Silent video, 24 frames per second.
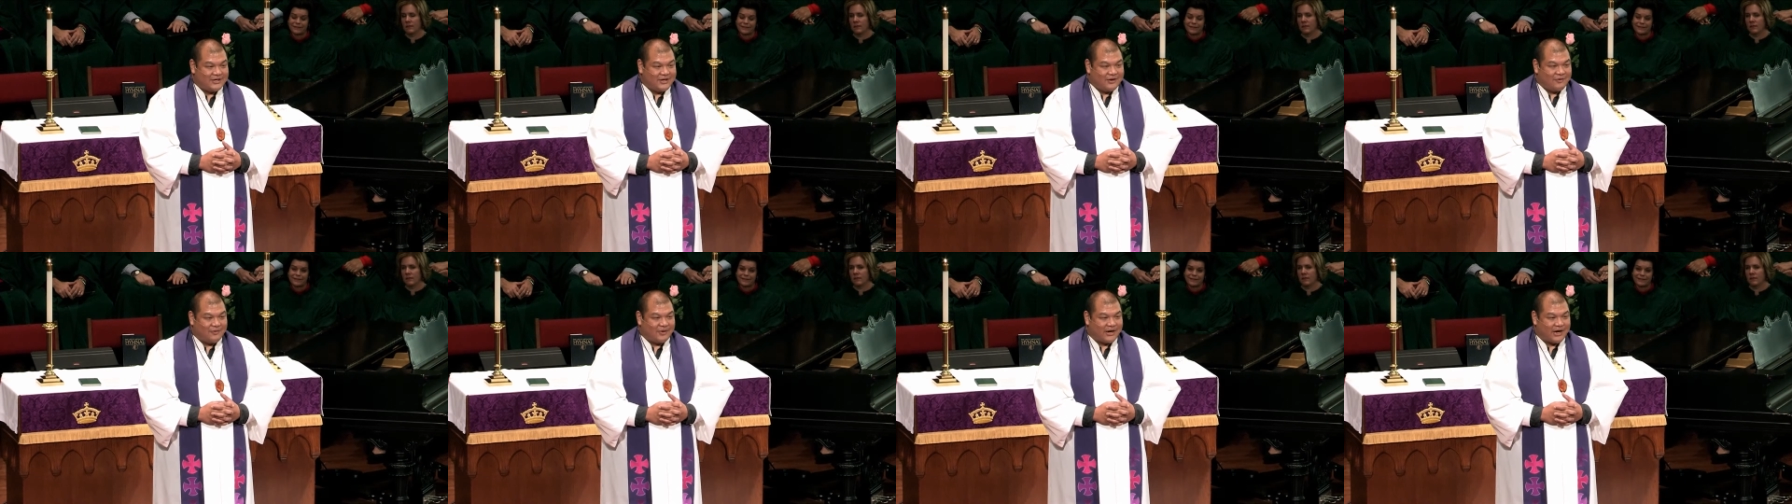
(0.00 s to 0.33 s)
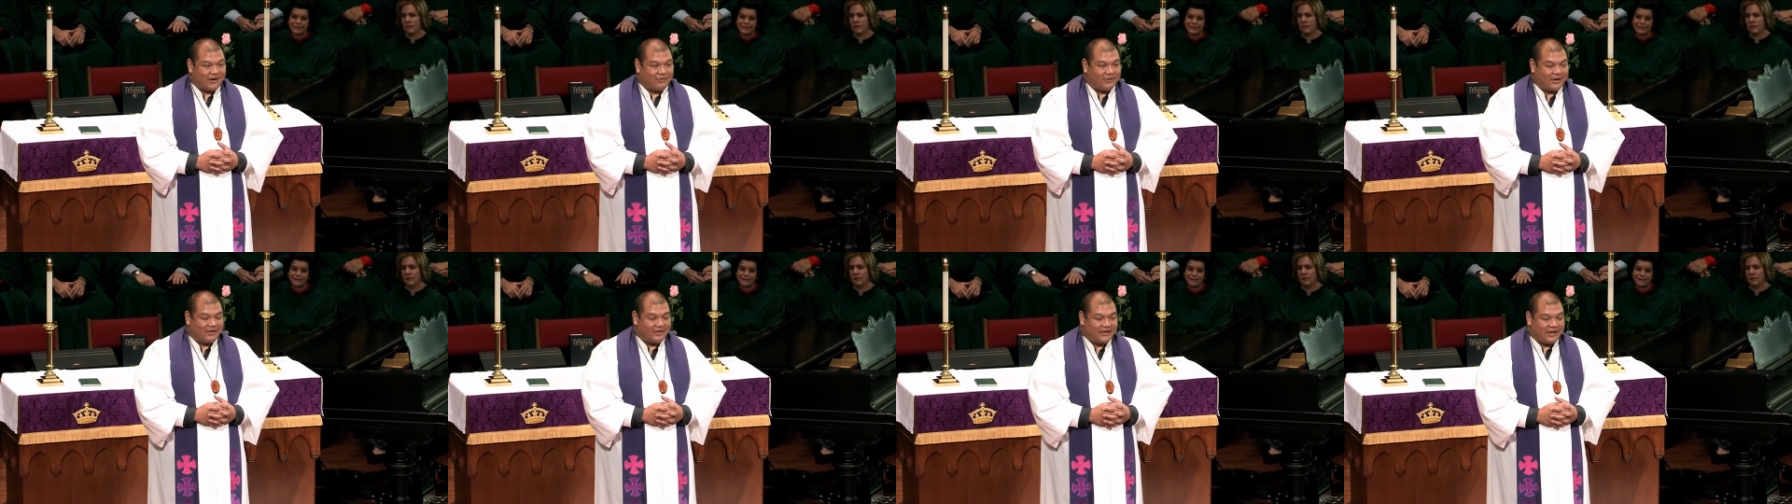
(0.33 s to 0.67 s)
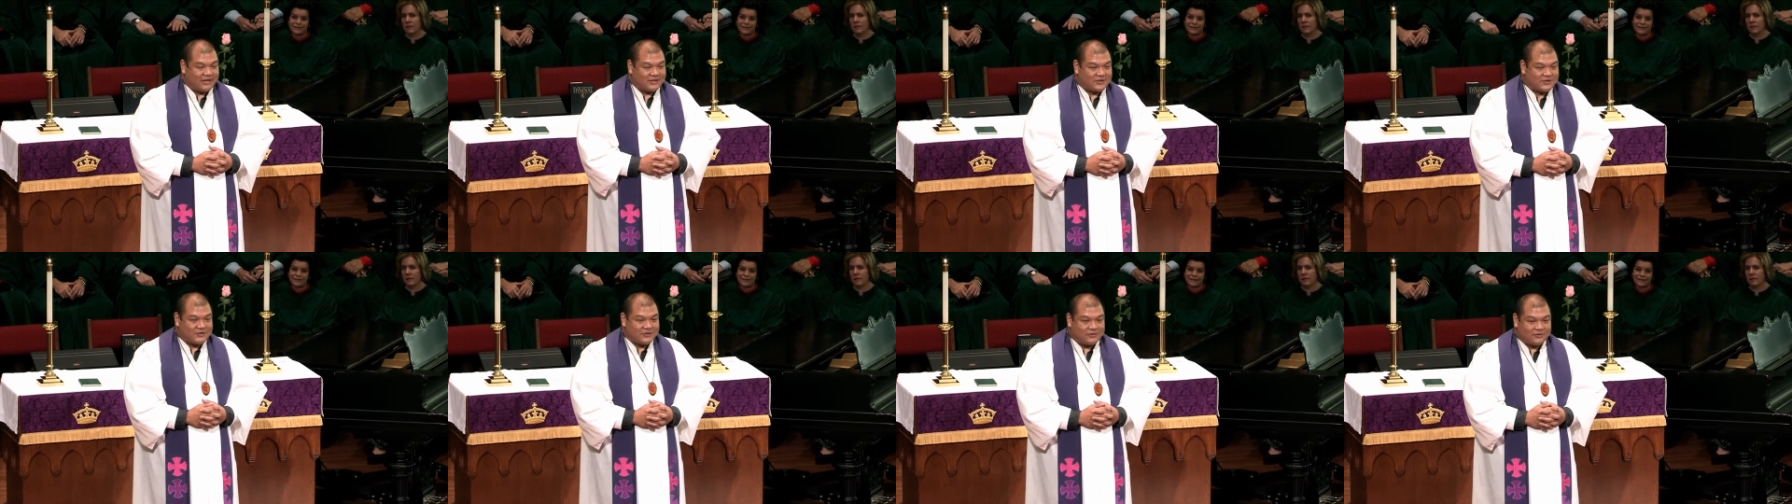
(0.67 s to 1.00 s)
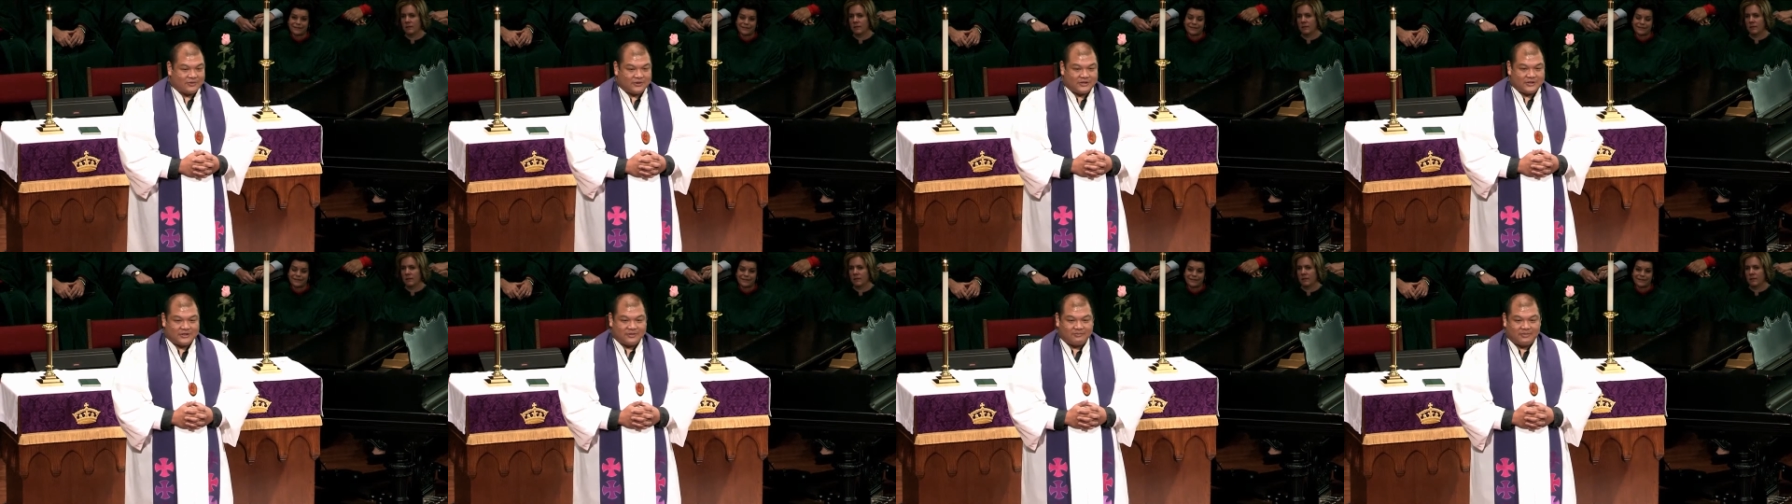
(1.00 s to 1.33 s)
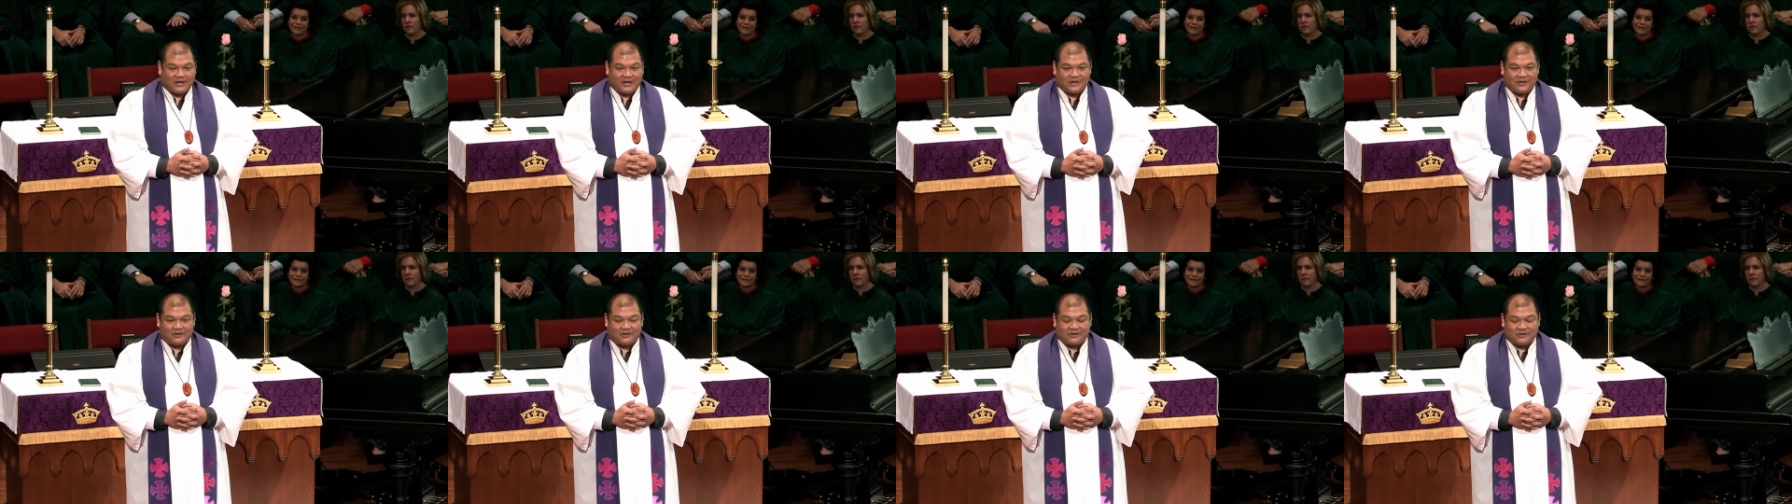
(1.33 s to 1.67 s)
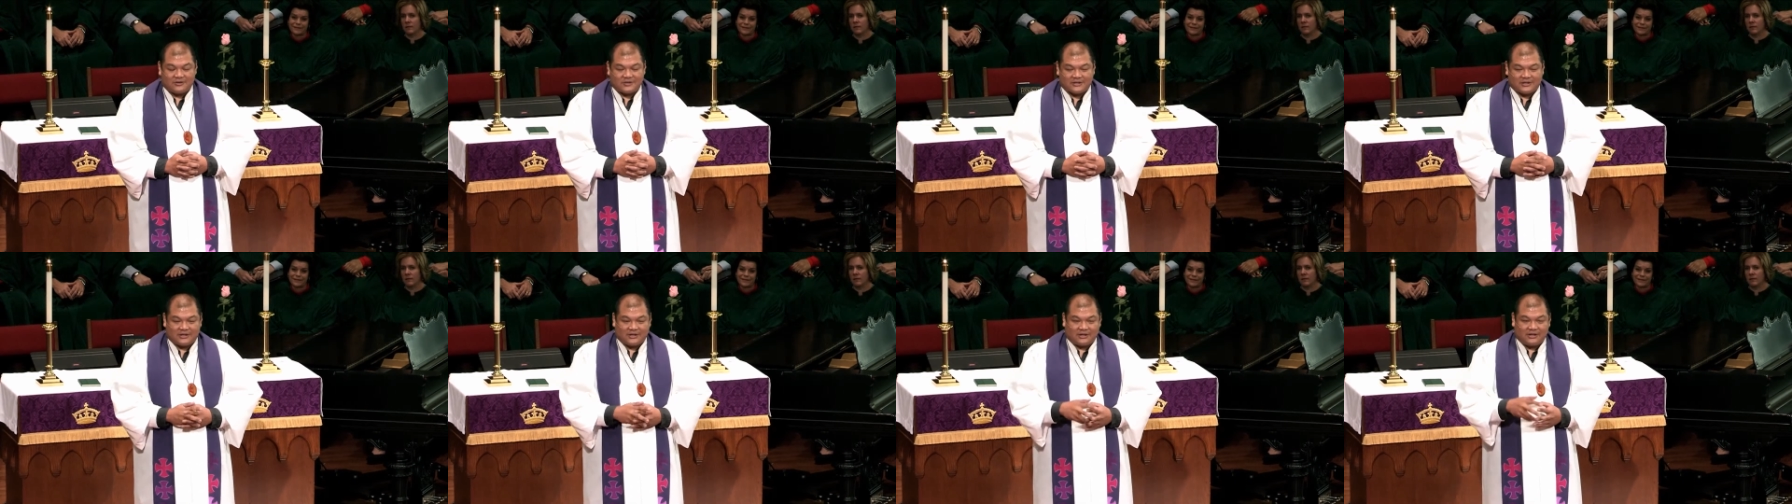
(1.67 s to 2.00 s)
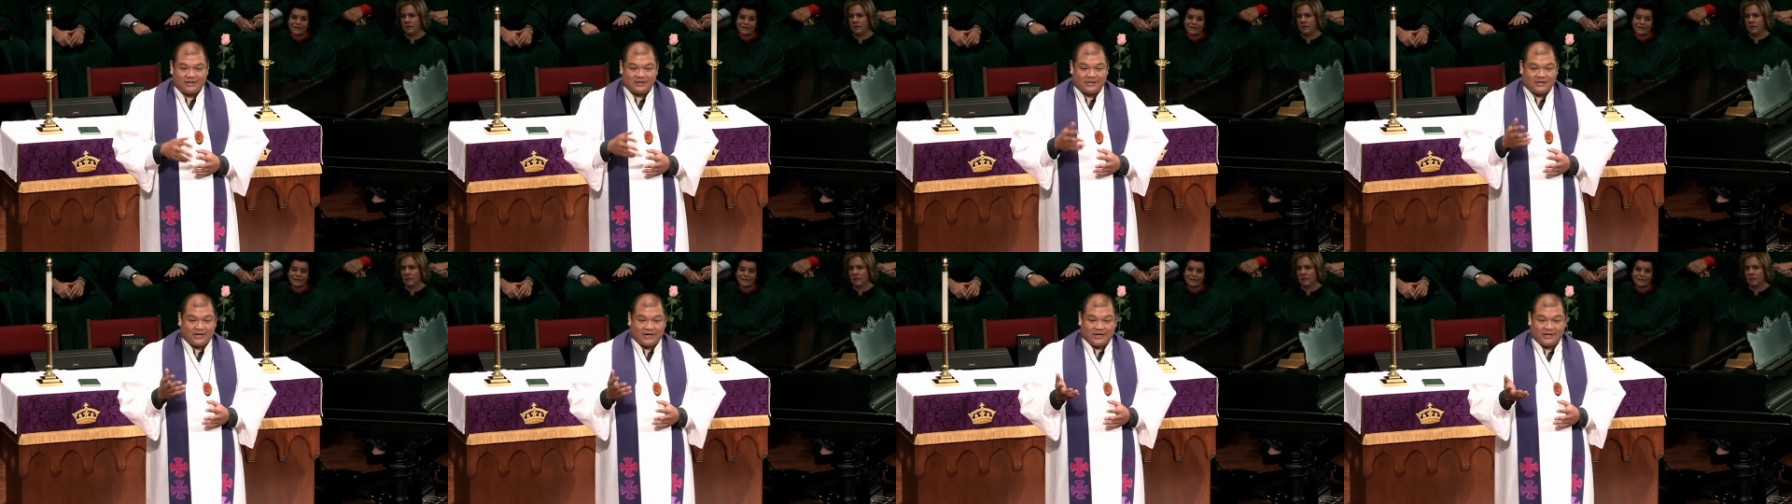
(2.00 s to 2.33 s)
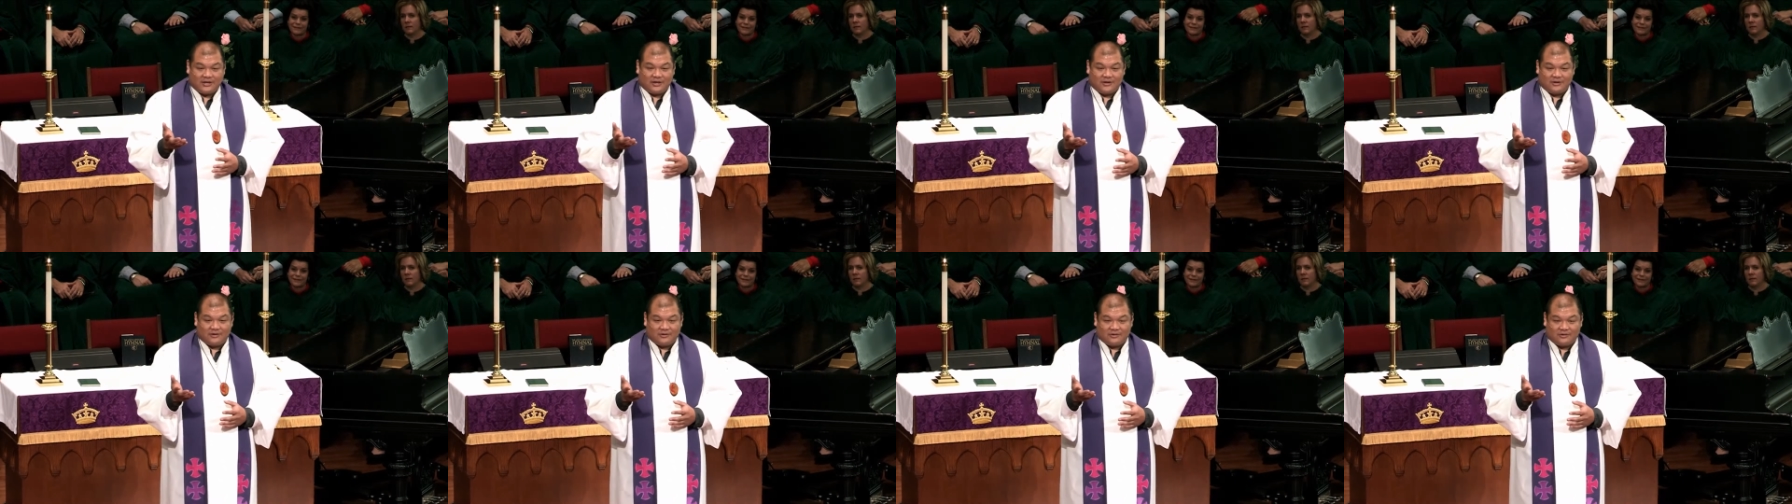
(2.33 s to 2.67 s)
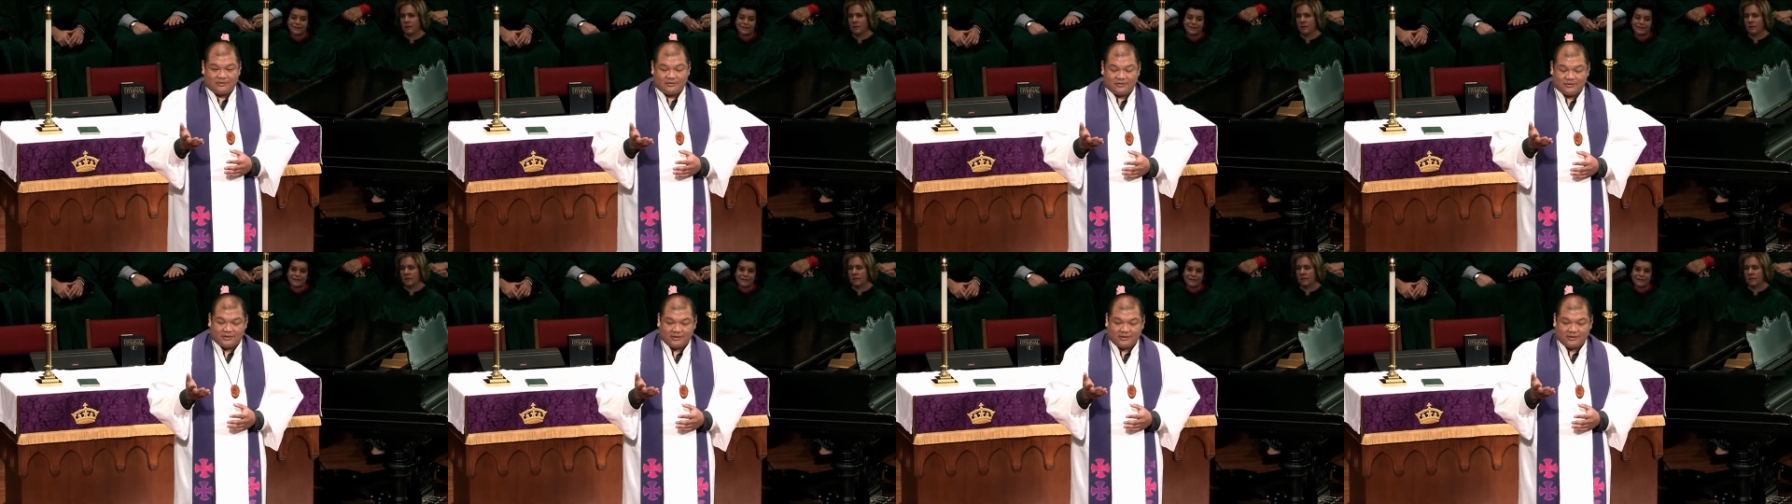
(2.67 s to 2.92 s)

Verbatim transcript: When I read that story to my girls, little did I know